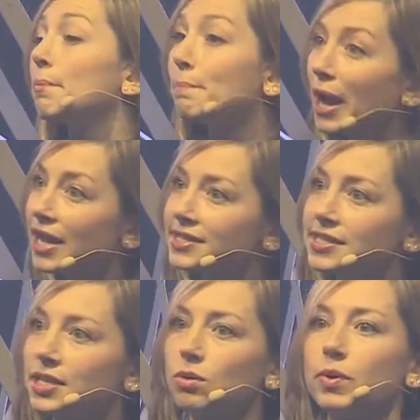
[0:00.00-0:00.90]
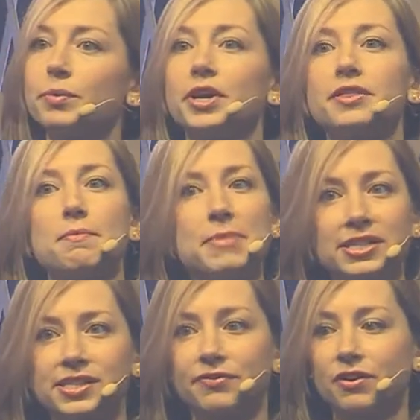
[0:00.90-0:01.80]
But we were in the
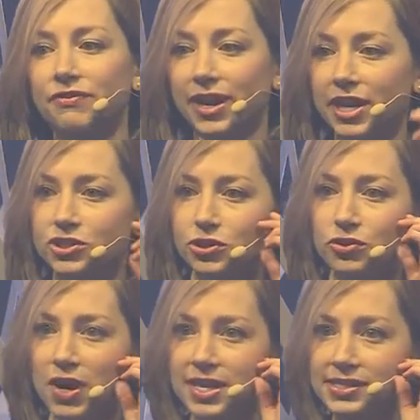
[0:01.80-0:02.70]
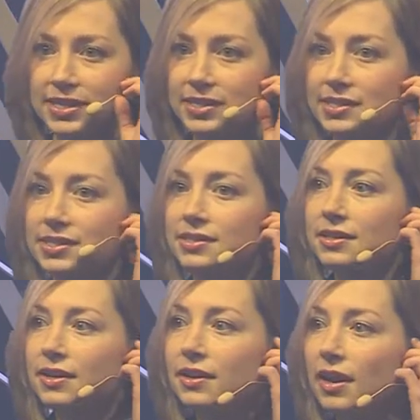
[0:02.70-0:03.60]
midst of the financial crisis.
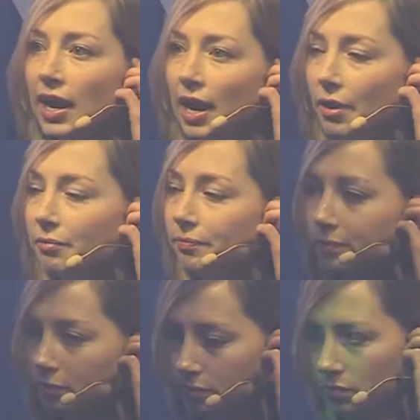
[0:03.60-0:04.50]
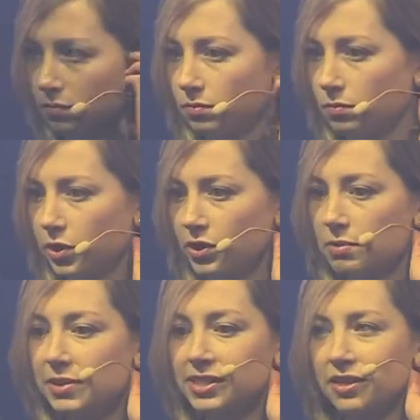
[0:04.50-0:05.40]
Um, we were in the
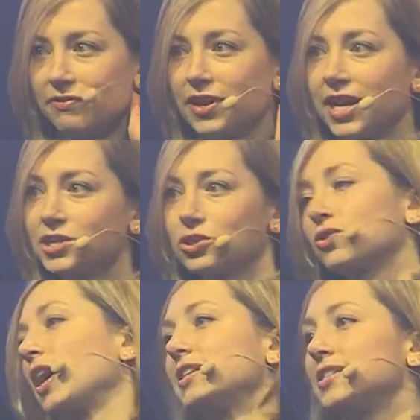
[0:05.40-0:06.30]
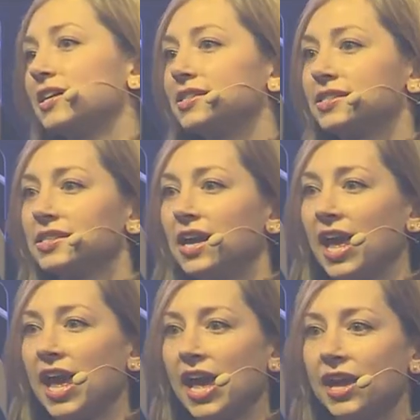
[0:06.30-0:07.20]
midst of the financial crisis,
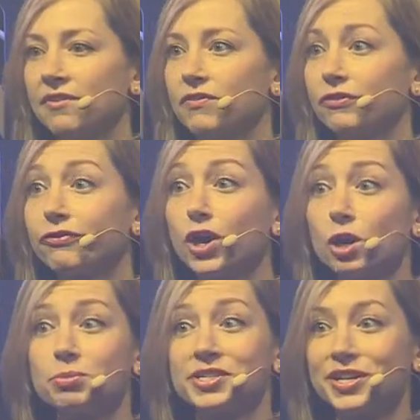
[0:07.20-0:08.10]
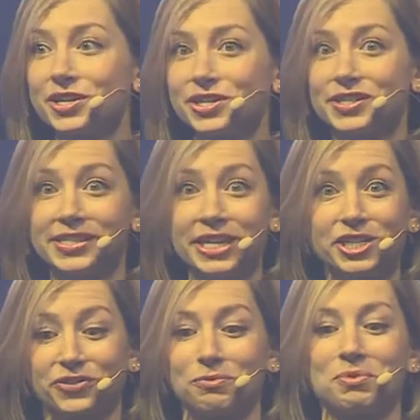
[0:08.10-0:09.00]
and the firm was under siege
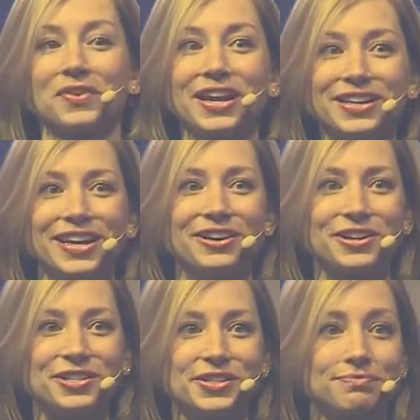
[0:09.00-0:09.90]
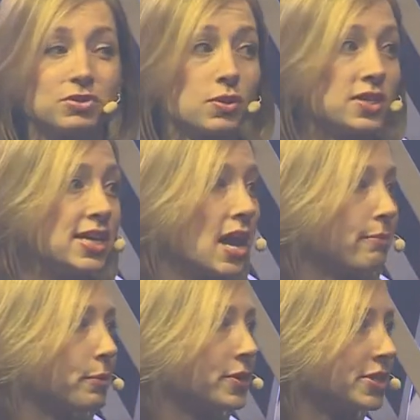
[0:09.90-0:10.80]
from the regulators, so the
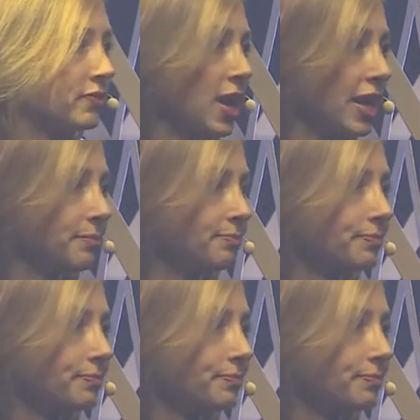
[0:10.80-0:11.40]
timing wasn't right.